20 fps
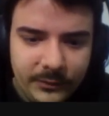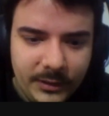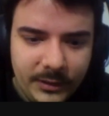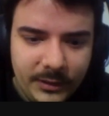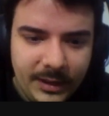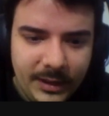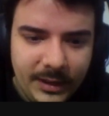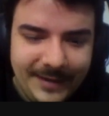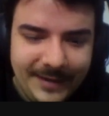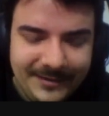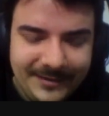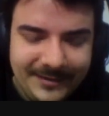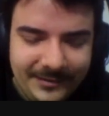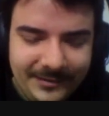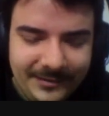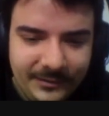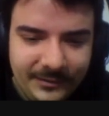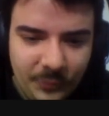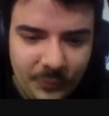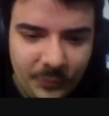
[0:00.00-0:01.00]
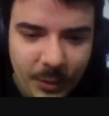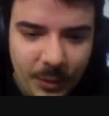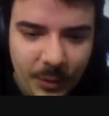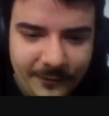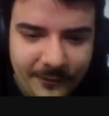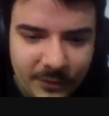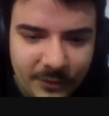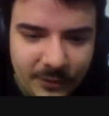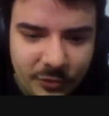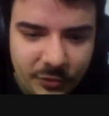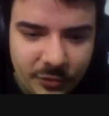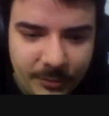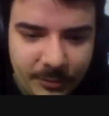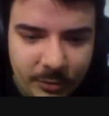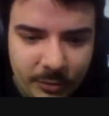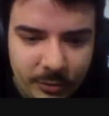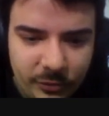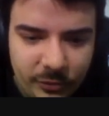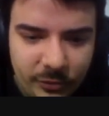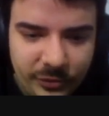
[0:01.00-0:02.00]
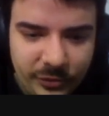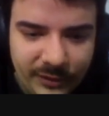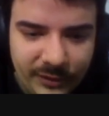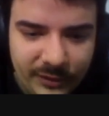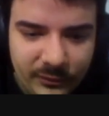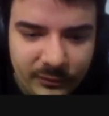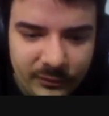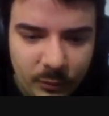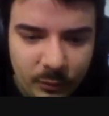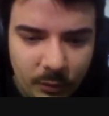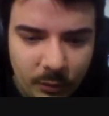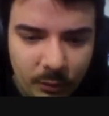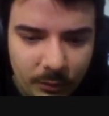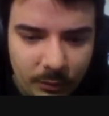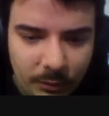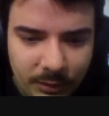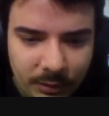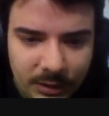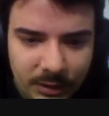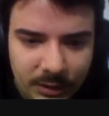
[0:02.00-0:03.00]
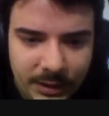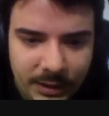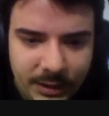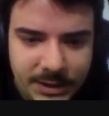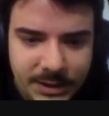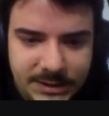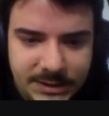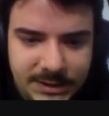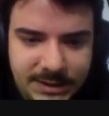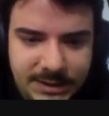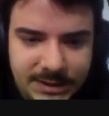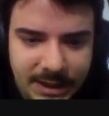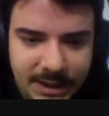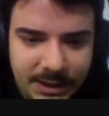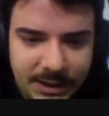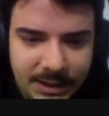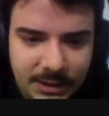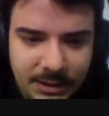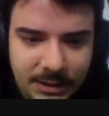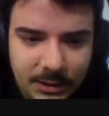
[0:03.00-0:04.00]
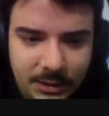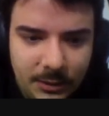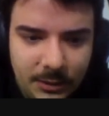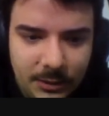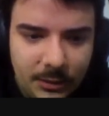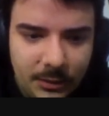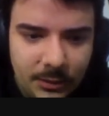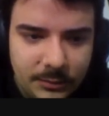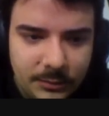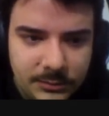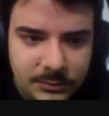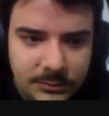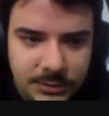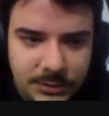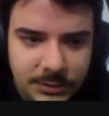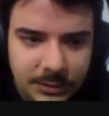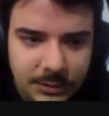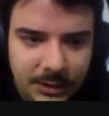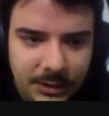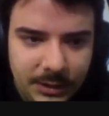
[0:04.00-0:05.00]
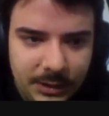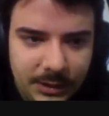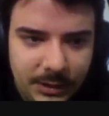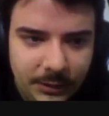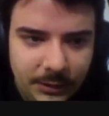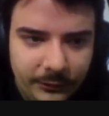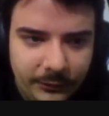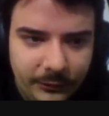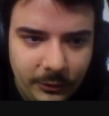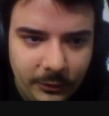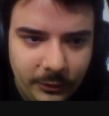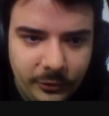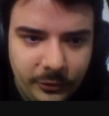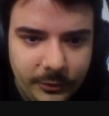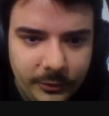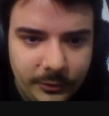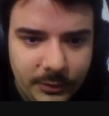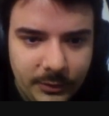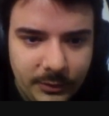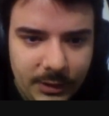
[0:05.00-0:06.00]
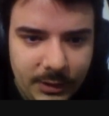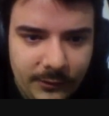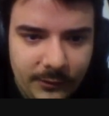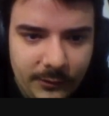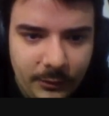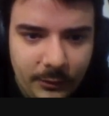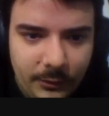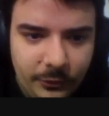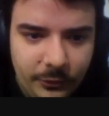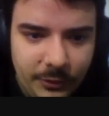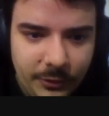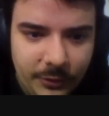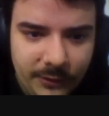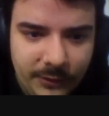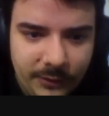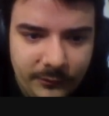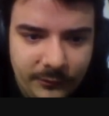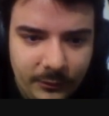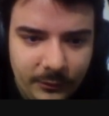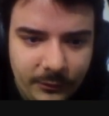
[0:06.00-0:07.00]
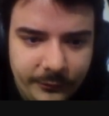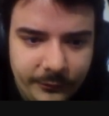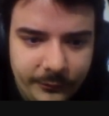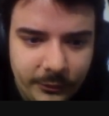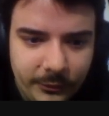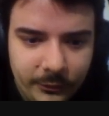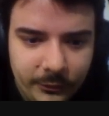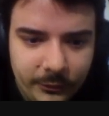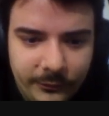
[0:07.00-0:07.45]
Hence, this wave function approach doesn't work, and instead, you need a new solution. And the solution is, of course,